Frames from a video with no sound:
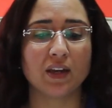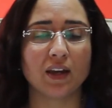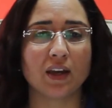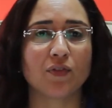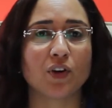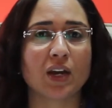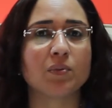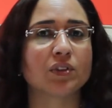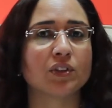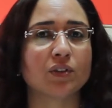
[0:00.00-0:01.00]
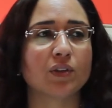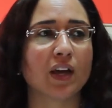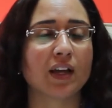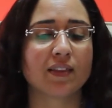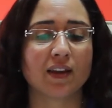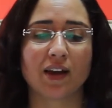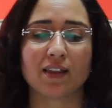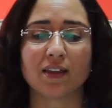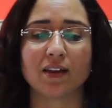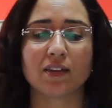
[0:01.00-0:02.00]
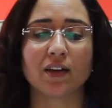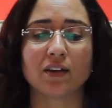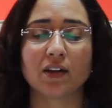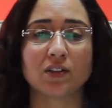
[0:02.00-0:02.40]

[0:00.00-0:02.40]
If you're able to do that, then I think that